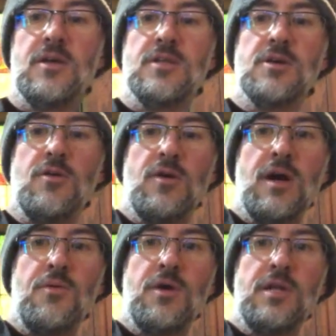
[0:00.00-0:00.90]
So
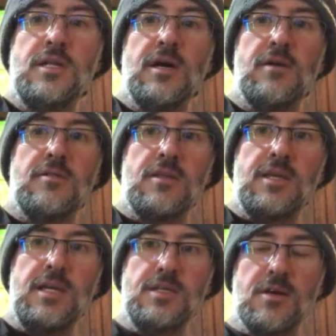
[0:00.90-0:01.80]
I wanted to tell you that
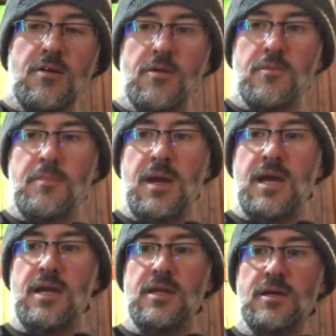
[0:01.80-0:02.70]
these are
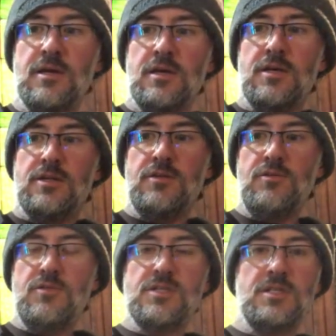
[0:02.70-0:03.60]
made
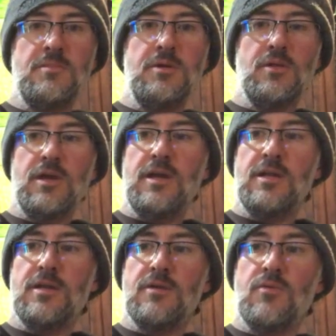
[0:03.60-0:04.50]
to simulate
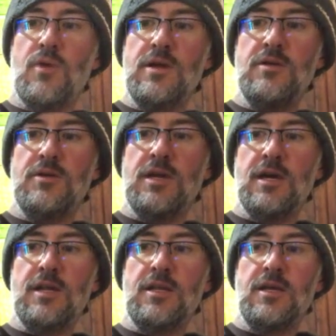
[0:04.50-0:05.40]
what you
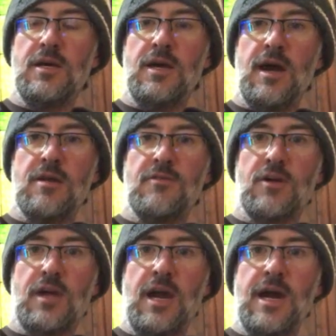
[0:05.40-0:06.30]
get out of our
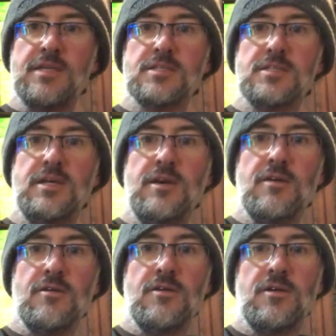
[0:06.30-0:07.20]
casks here